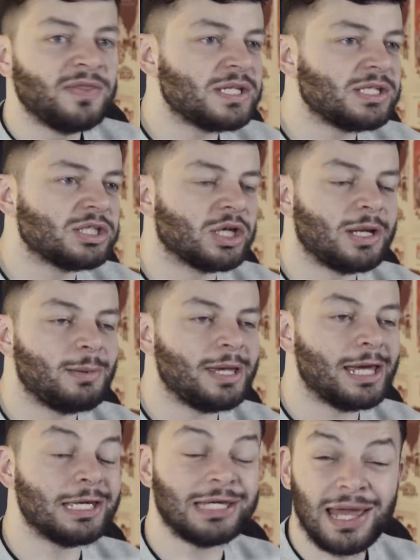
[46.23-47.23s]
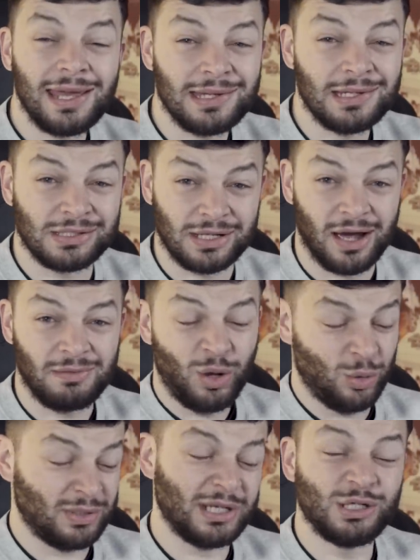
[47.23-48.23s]
This is going to be a geezer
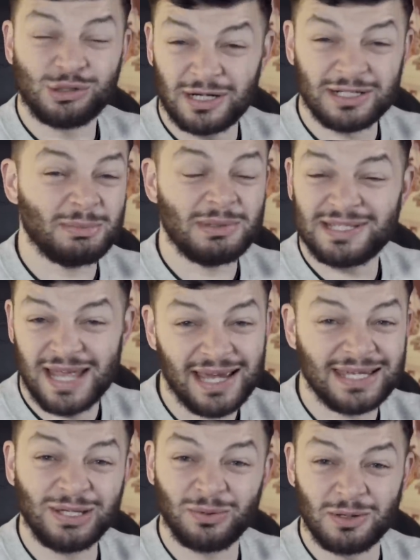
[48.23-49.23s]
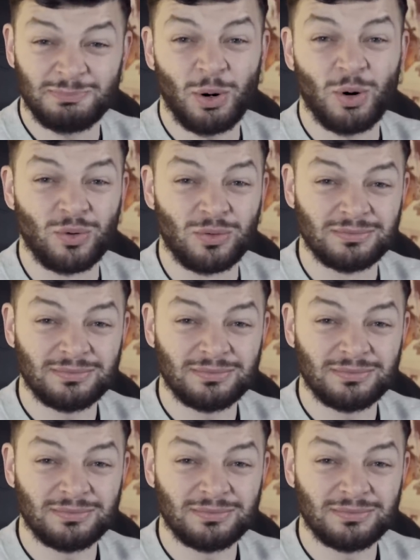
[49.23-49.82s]
who's incredibly techy on the ball,